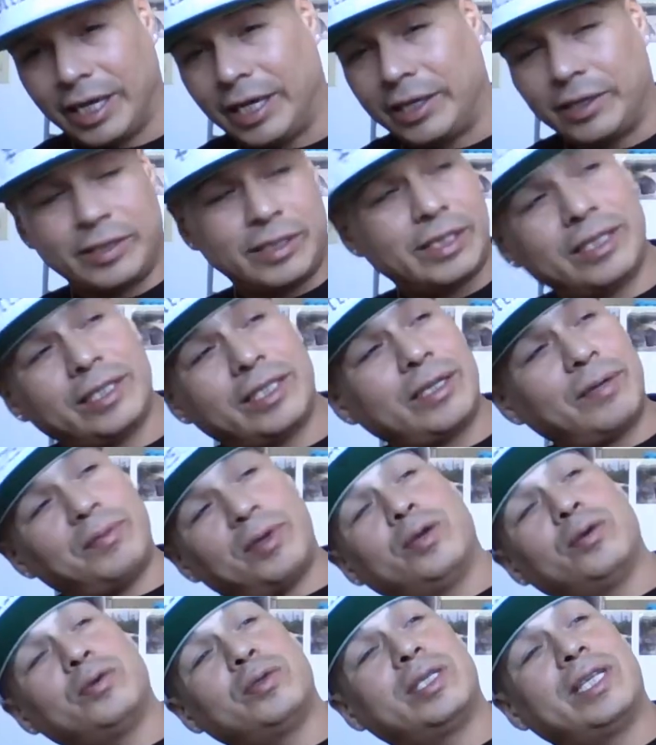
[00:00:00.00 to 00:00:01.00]
You see
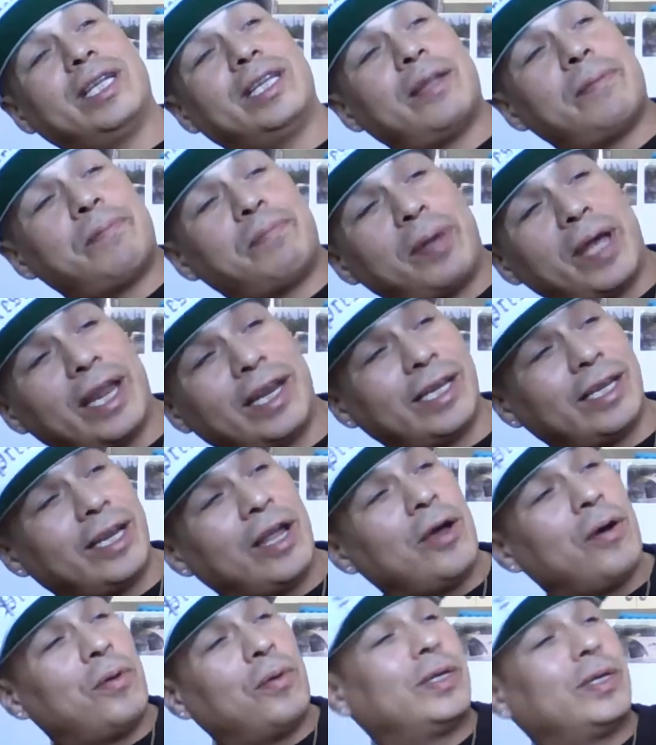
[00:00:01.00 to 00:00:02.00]
someone who's independent,
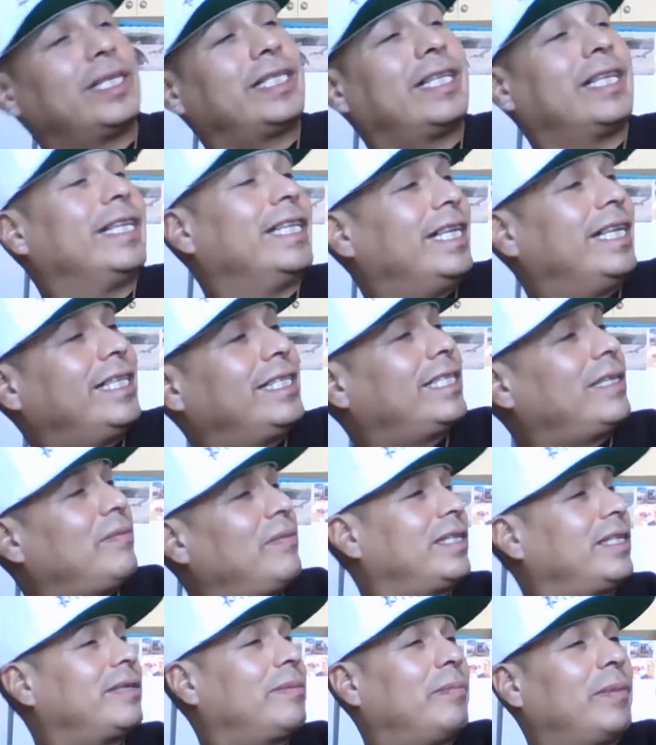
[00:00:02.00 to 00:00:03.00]
who doesn't need
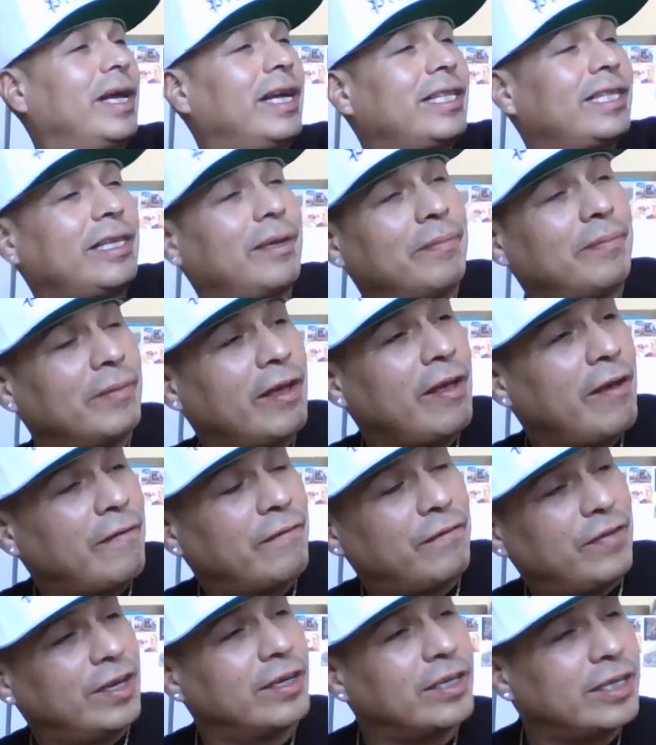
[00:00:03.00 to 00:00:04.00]
someone to make them
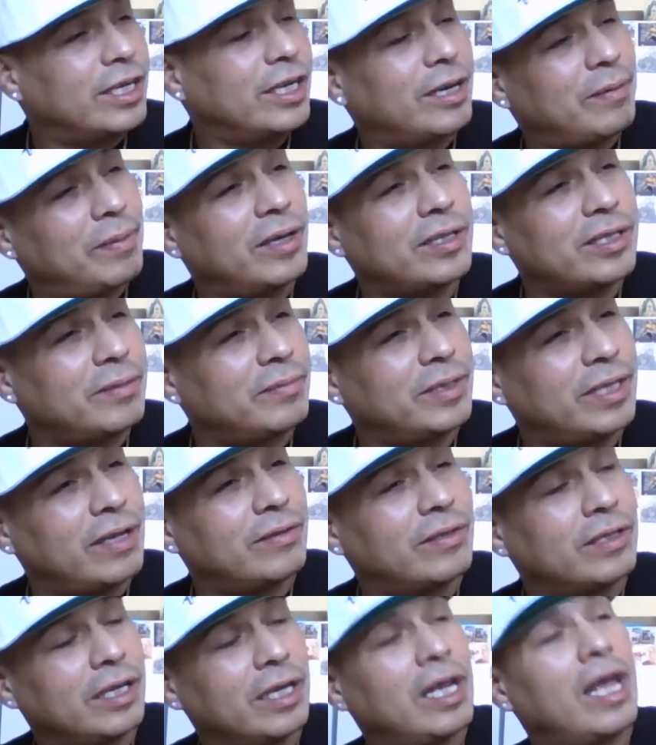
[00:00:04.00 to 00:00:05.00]
feel good about
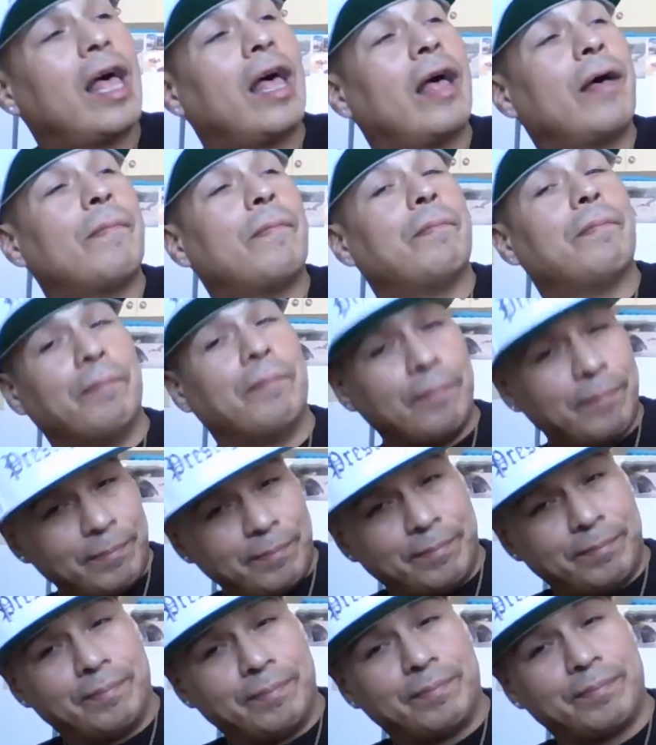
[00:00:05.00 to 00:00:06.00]
themselves.
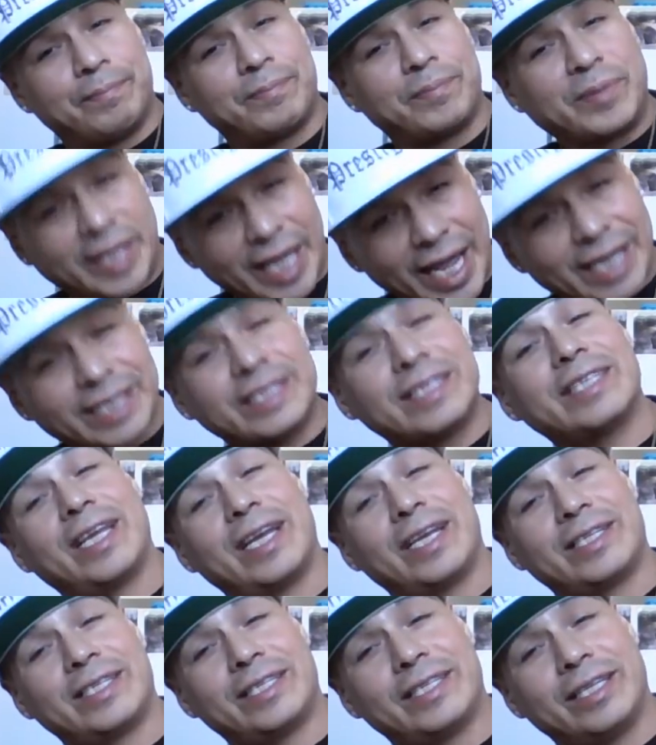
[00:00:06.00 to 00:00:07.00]
Mmm, that's
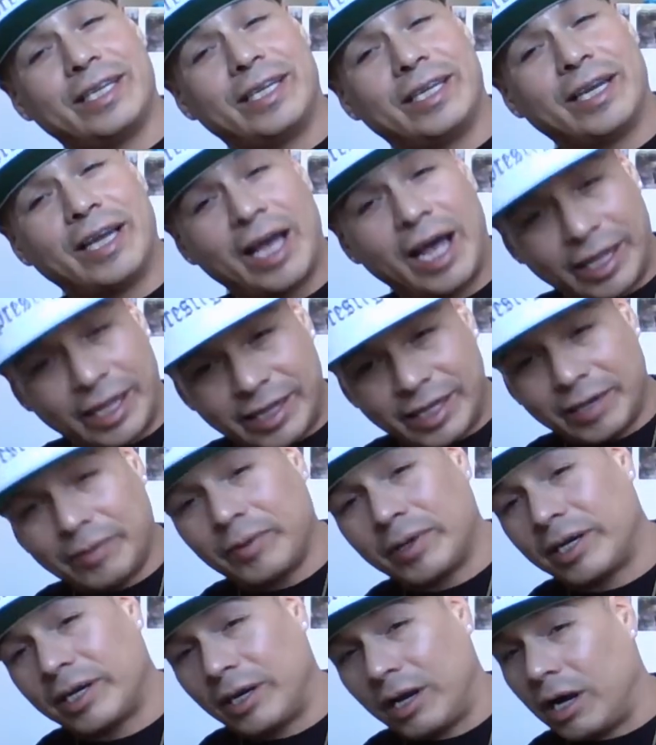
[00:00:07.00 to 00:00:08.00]
sexy. I think
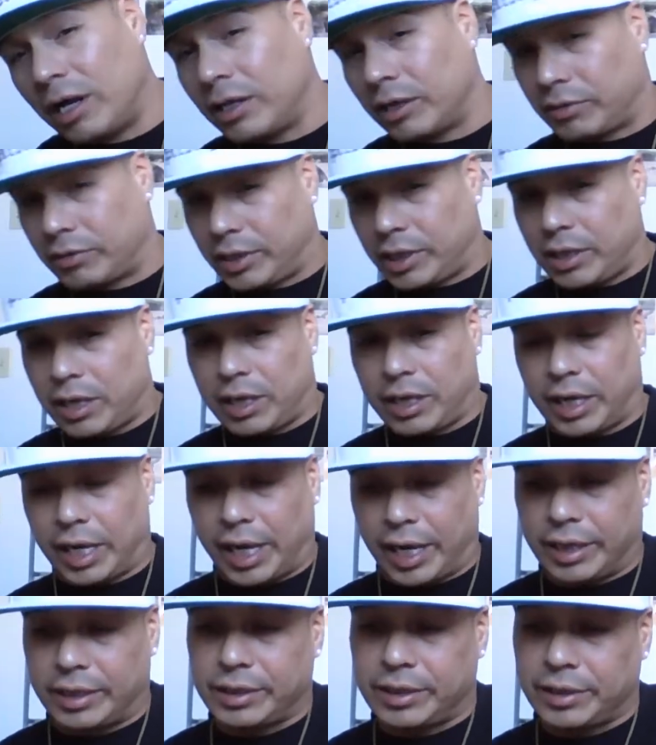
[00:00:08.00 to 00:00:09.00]
we can all agree on
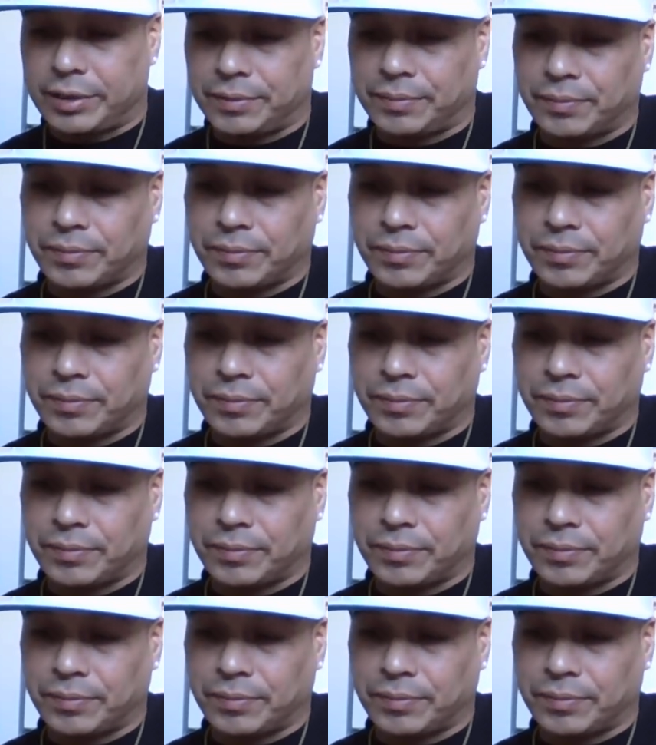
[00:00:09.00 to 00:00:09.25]
that.